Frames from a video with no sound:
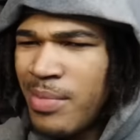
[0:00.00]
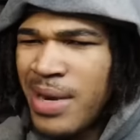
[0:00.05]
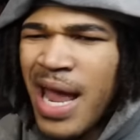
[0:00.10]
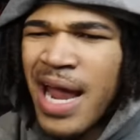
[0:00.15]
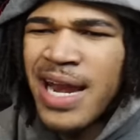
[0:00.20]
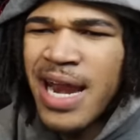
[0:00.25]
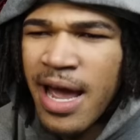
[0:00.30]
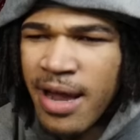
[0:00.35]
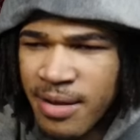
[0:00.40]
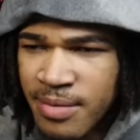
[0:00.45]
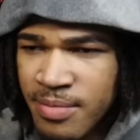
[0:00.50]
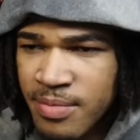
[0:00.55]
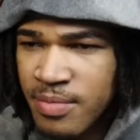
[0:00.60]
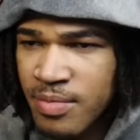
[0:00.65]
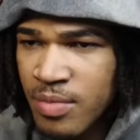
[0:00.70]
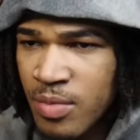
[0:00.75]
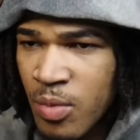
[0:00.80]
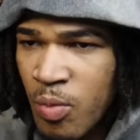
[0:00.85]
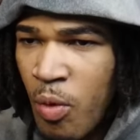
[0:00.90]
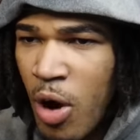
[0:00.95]
Nay nay.
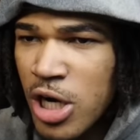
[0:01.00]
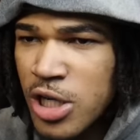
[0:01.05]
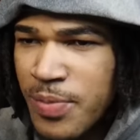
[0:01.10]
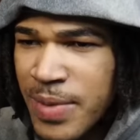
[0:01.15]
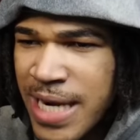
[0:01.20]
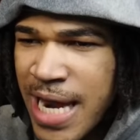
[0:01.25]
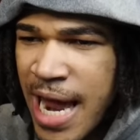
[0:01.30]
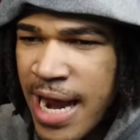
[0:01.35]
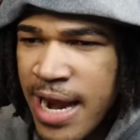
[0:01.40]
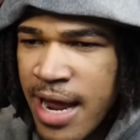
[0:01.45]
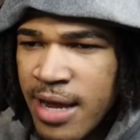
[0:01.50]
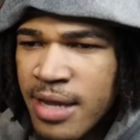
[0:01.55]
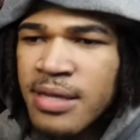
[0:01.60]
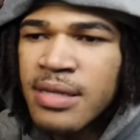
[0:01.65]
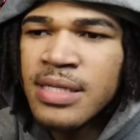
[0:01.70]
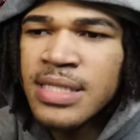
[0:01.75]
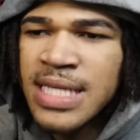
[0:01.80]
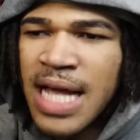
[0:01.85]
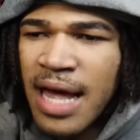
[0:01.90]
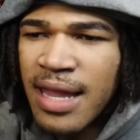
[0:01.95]
Watch me nay nay.
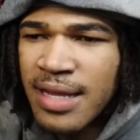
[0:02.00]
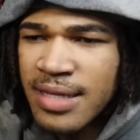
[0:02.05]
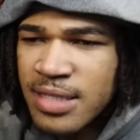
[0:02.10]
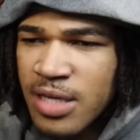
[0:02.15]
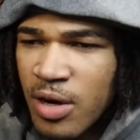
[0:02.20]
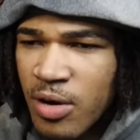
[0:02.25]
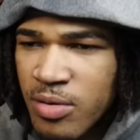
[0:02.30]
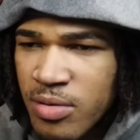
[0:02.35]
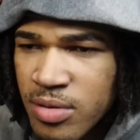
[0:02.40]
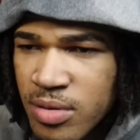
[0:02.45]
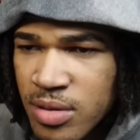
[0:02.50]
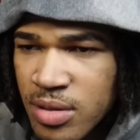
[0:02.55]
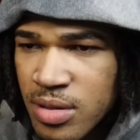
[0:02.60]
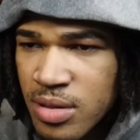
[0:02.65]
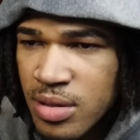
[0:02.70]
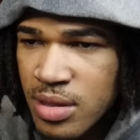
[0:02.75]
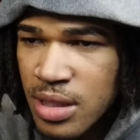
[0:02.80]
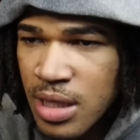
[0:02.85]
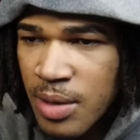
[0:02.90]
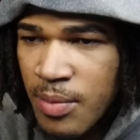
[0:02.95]
Silento.
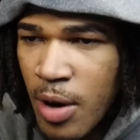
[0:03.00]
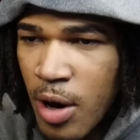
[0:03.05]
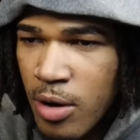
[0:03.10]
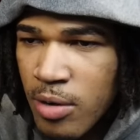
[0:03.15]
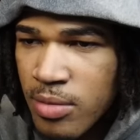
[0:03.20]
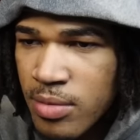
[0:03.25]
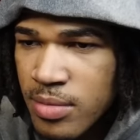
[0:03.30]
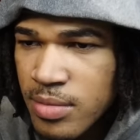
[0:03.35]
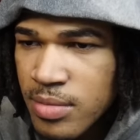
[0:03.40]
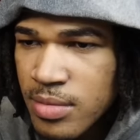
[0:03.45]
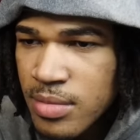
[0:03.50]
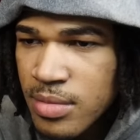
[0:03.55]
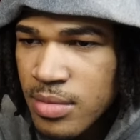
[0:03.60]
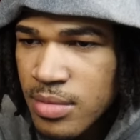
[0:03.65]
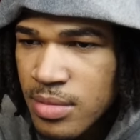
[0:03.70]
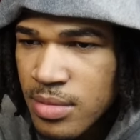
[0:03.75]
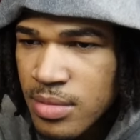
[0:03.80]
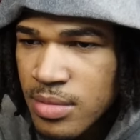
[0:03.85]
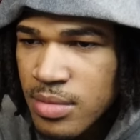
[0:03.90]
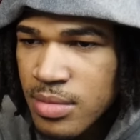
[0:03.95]
Come on.
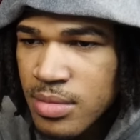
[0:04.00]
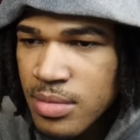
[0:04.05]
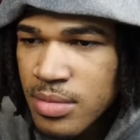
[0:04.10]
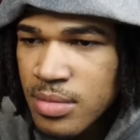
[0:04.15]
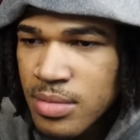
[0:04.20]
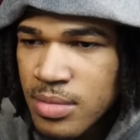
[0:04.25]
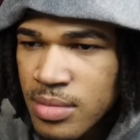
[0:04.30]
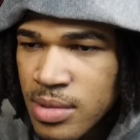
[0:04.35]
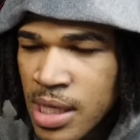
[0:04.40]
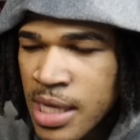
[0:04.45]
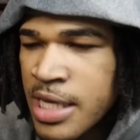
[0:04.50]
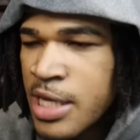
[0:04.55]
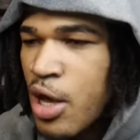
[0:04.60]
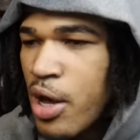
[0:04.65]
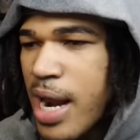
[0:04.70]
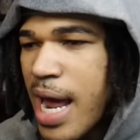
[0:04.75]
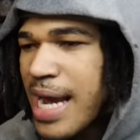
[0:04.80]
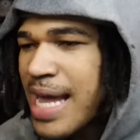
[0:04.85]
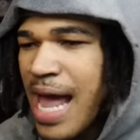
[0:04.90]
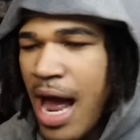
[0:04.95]
Yo,
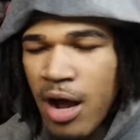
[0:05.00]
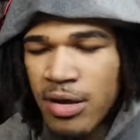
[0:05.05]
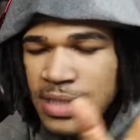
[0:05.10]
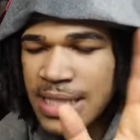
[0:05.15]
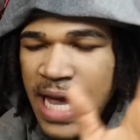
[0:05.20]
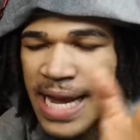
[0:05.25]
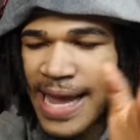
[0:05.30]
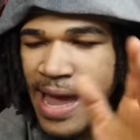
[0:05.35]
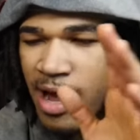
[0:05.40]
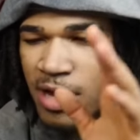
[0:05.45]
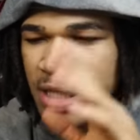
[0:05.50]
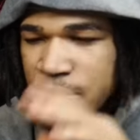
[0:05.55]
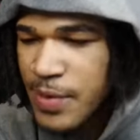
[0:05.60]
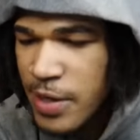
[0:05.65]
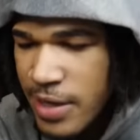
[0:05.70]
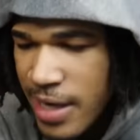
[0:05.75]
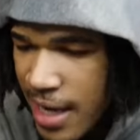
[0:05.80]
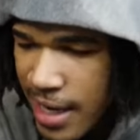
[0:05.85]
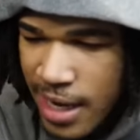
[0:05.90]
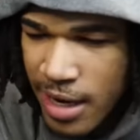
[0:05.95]
that counts. That counts, bro. That